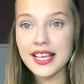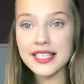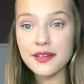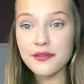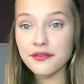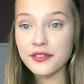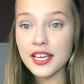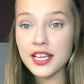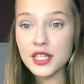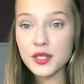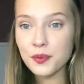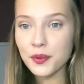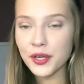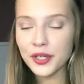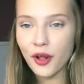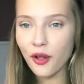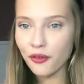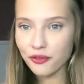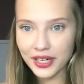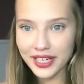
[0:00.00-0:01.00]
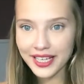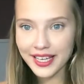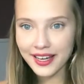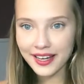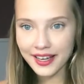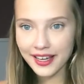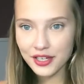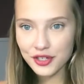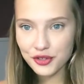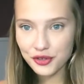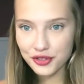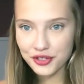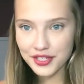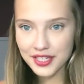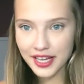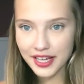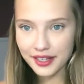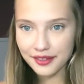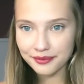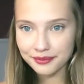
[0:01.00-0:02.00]
as if things weren't already getting
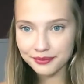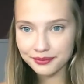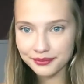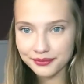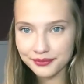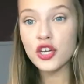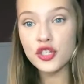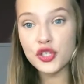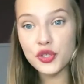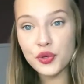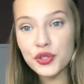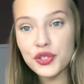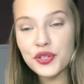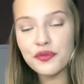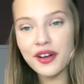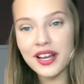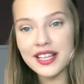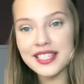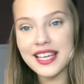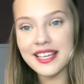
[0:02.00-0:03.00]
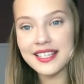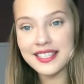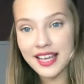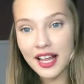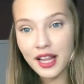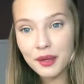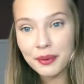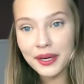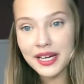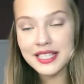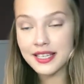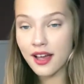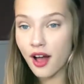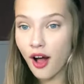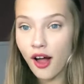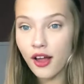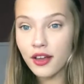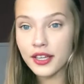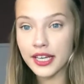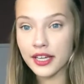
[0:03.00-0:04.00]
interesting. Djurdjevac celebrates a
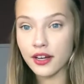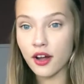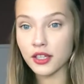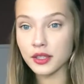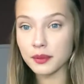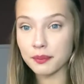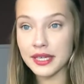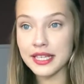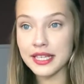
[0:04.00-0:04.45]
holiday called